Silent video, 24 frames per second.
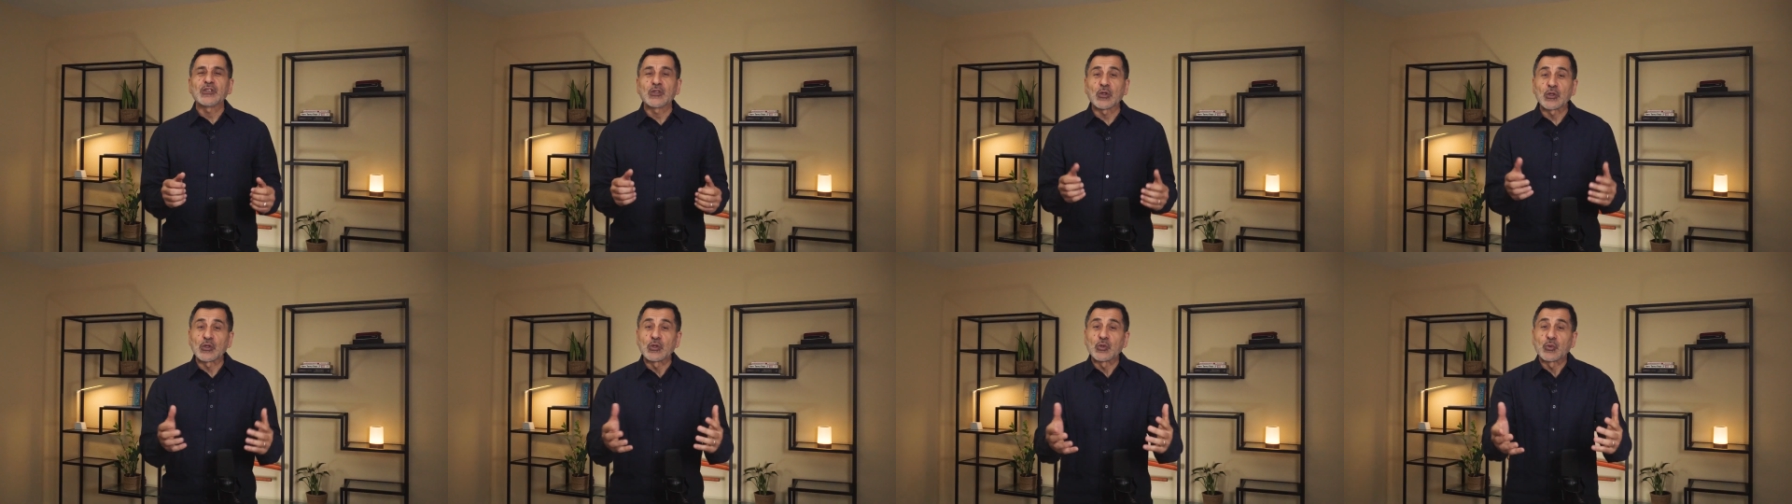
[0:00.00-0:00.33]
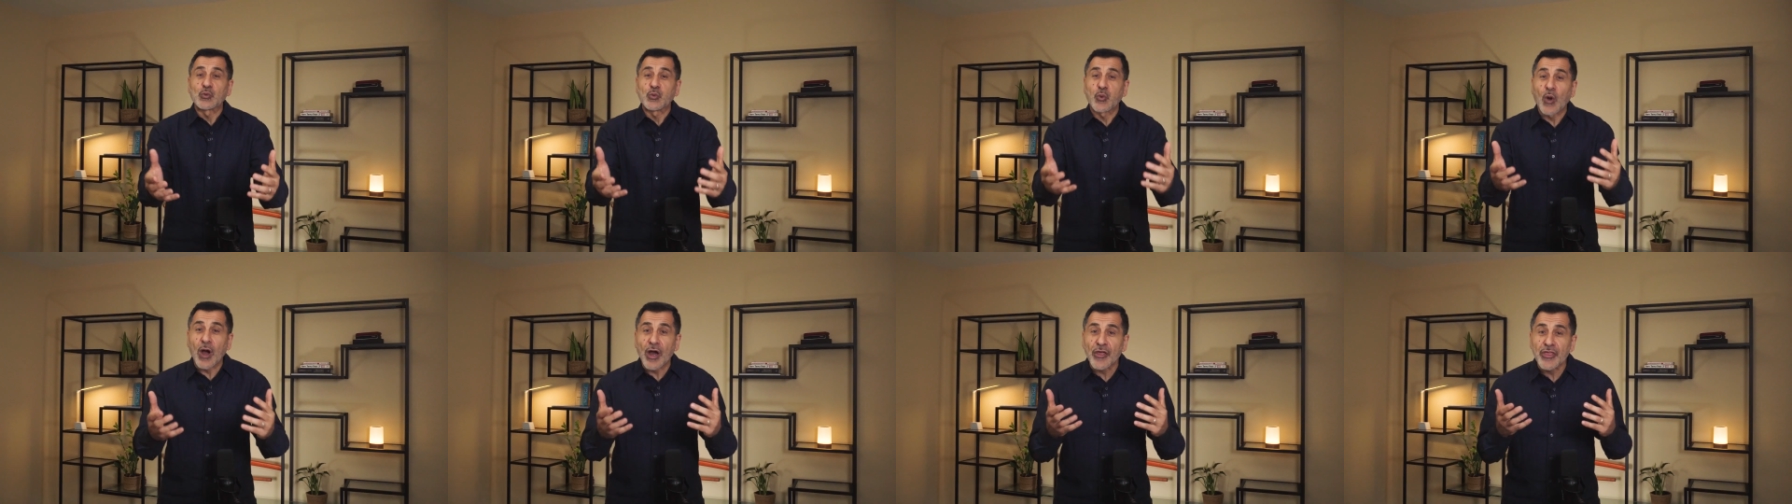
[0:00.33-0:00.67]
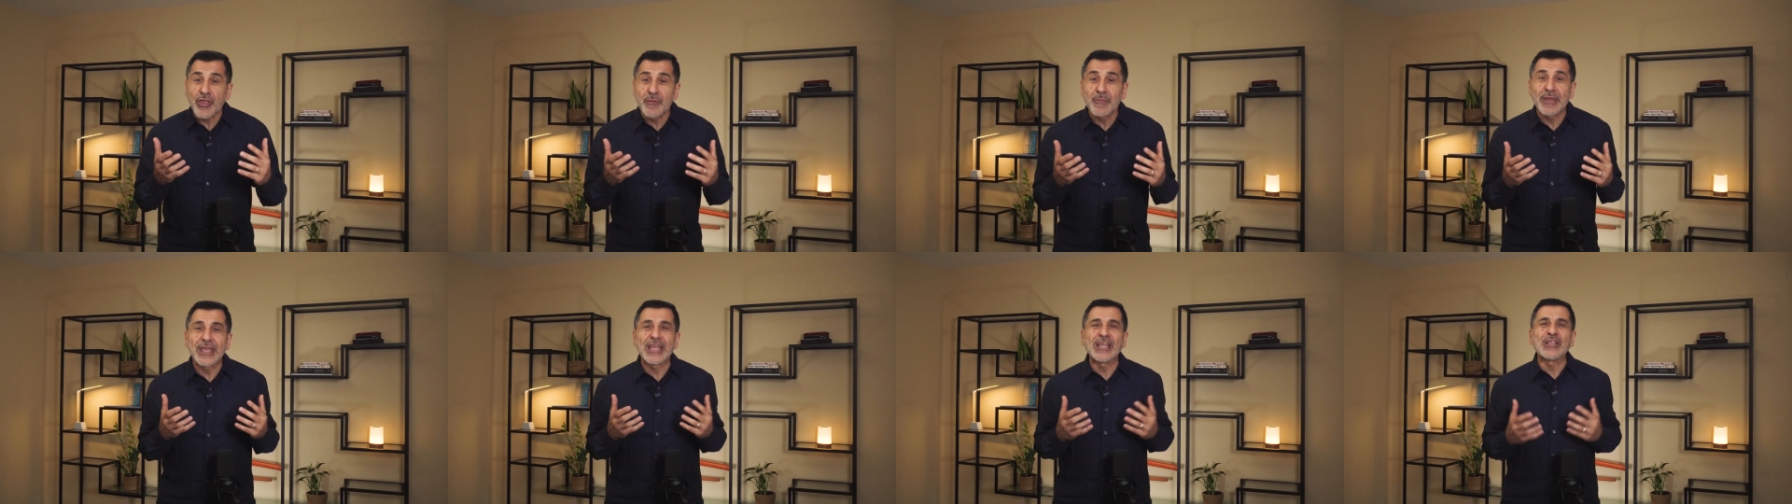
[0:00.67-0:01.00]
So draw
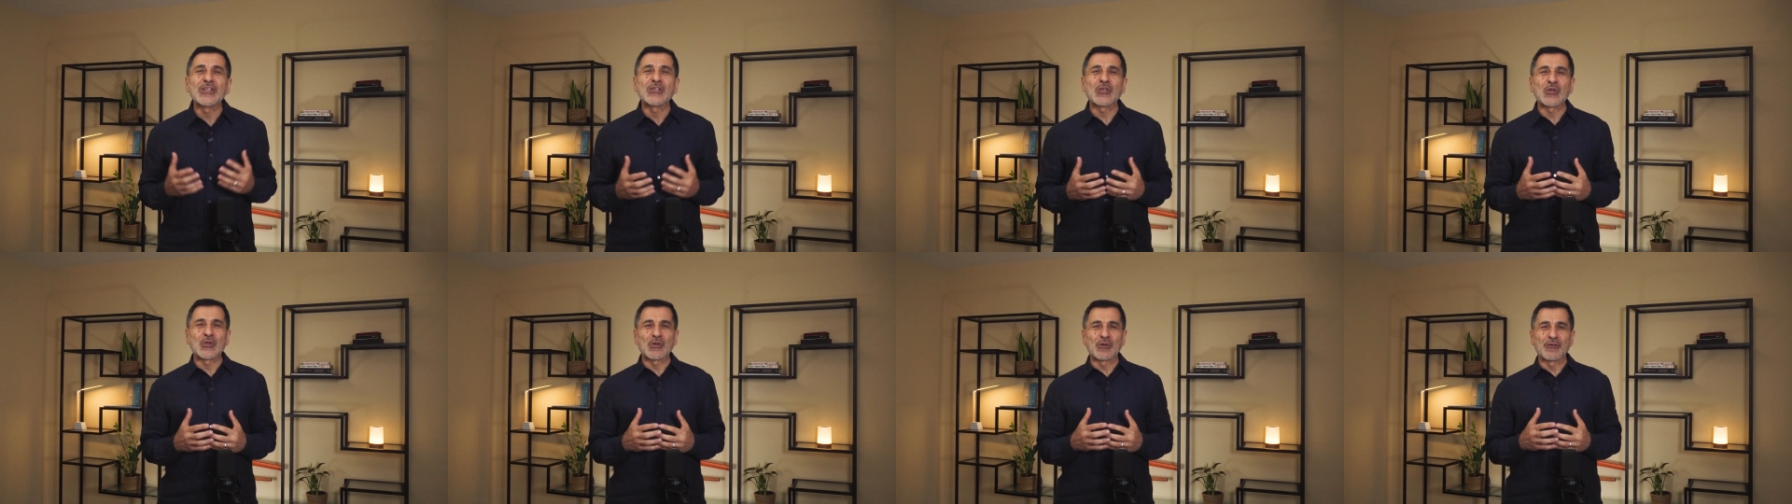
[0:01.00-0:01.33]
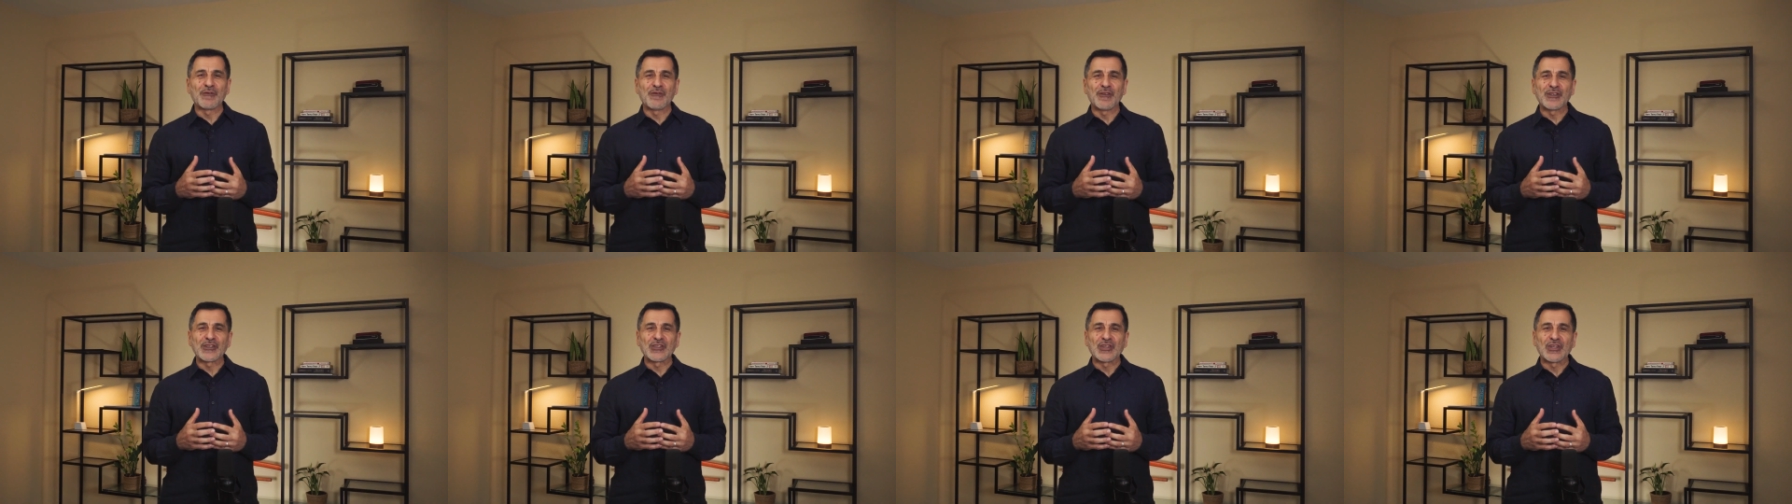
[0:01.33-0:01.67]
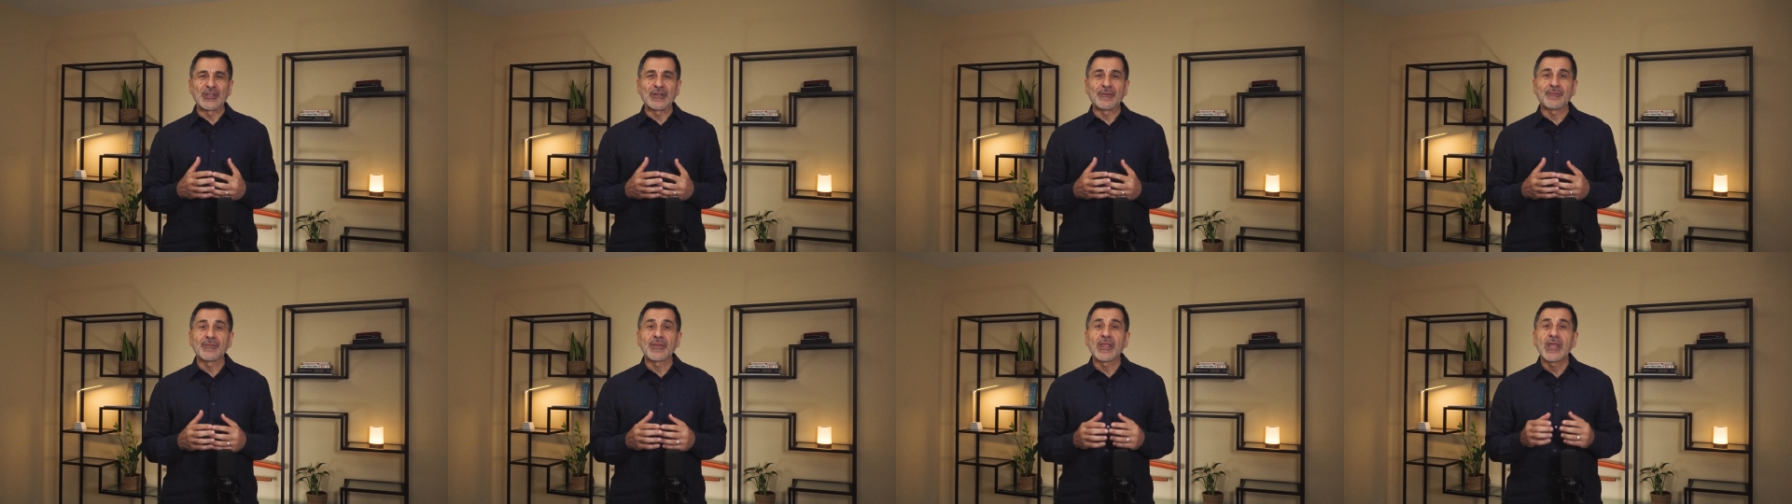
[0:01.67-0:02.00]
them into your
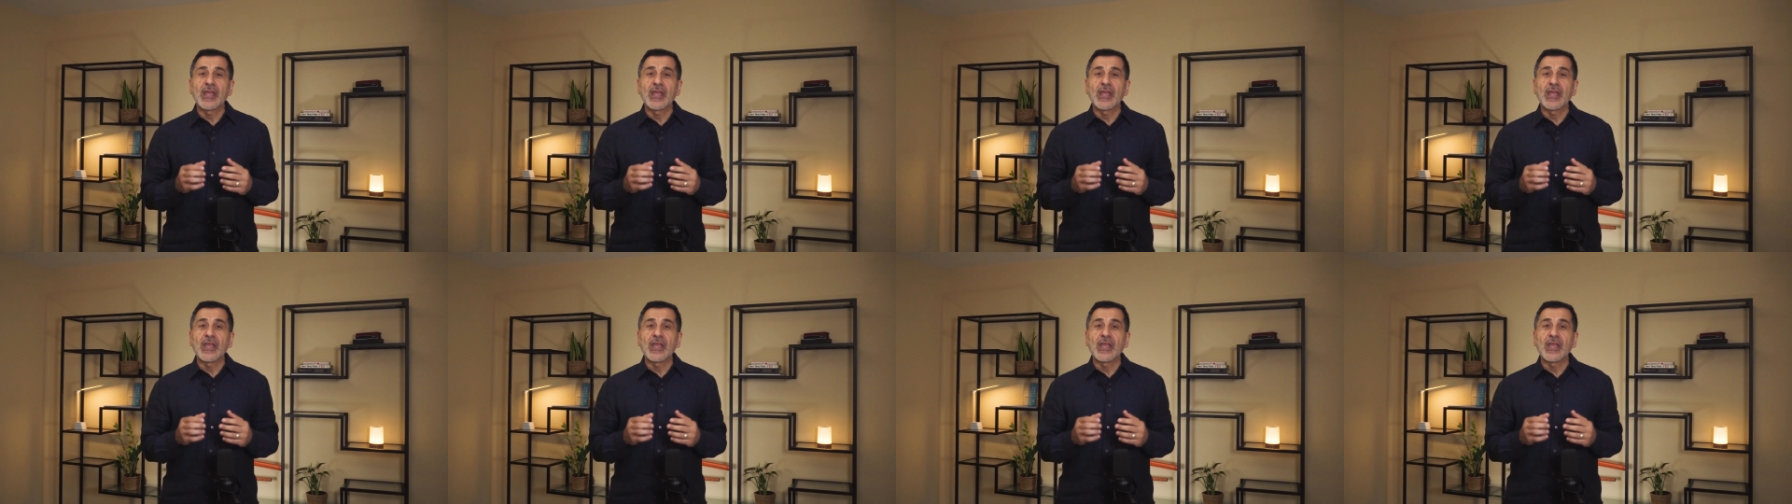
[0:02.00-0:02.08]
vision.